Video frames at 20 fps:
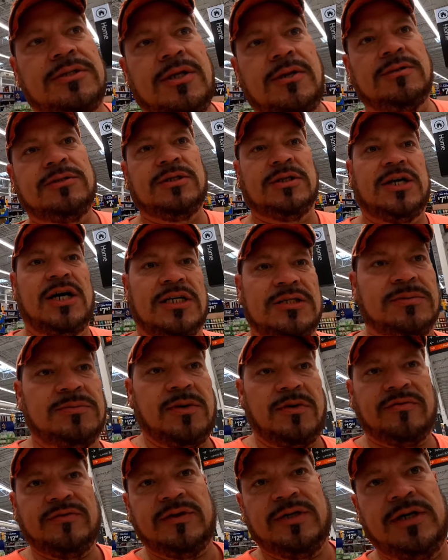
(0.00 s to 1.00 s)
there was a
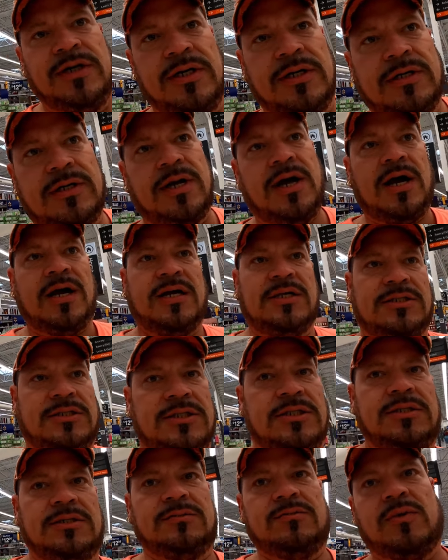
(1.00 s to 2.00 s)
customer over there and I guess
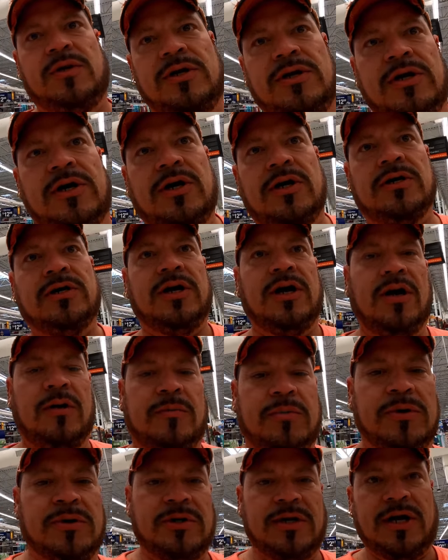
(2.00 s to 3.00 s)
she wanted her to
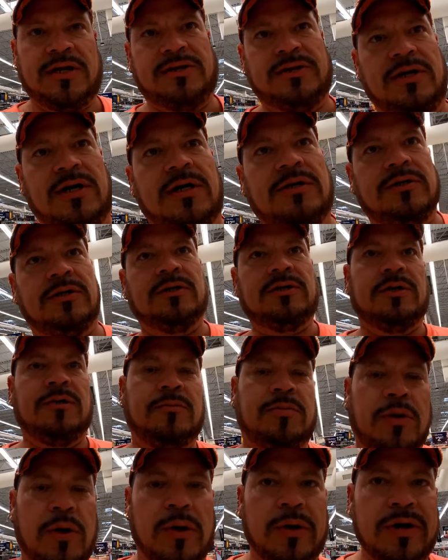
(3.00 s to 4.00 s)
help her, not the other
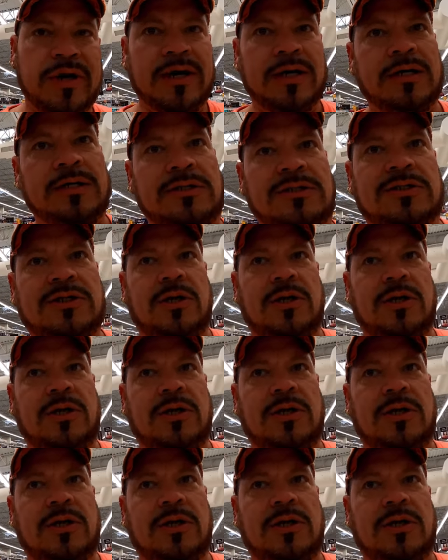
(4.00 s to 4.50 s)
employee.